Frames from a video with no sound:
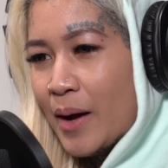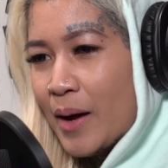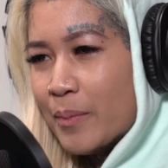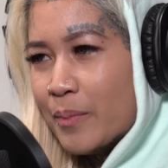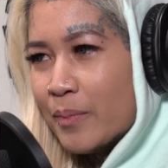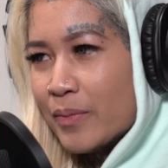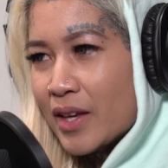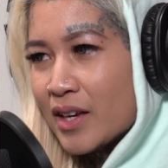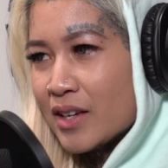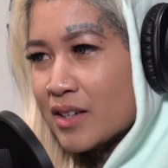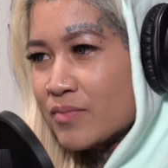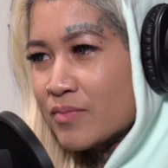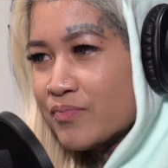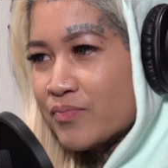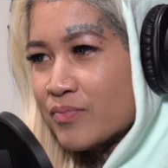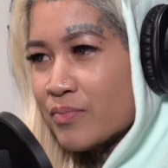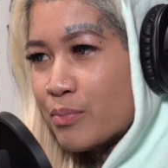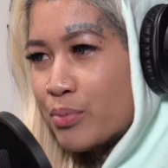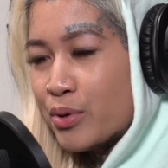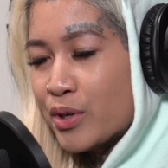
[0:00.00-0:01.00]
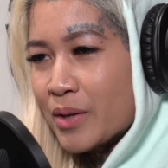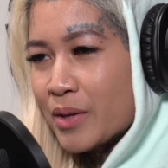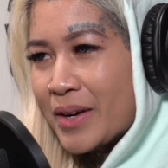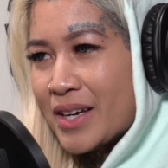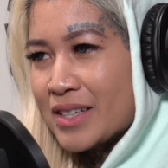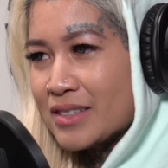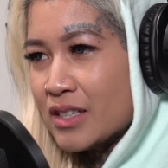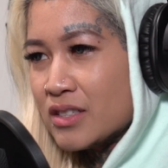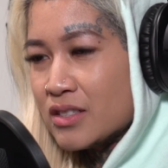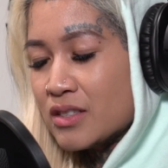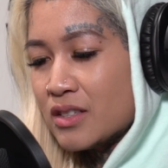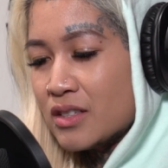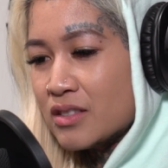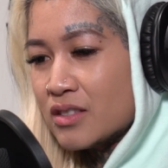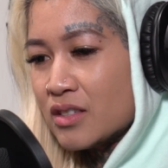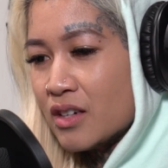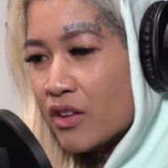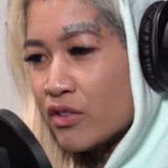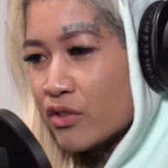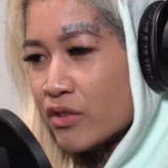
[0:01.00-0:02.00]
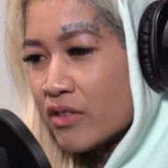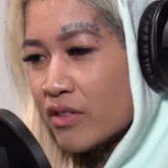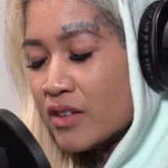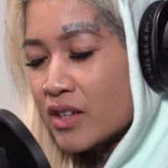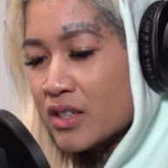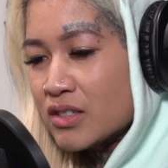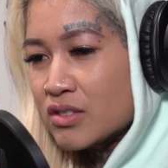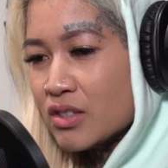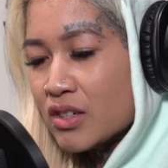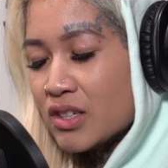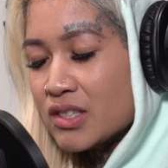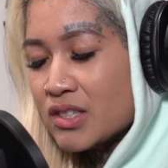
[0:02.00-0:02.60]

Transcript: I'm like putting my attention into other things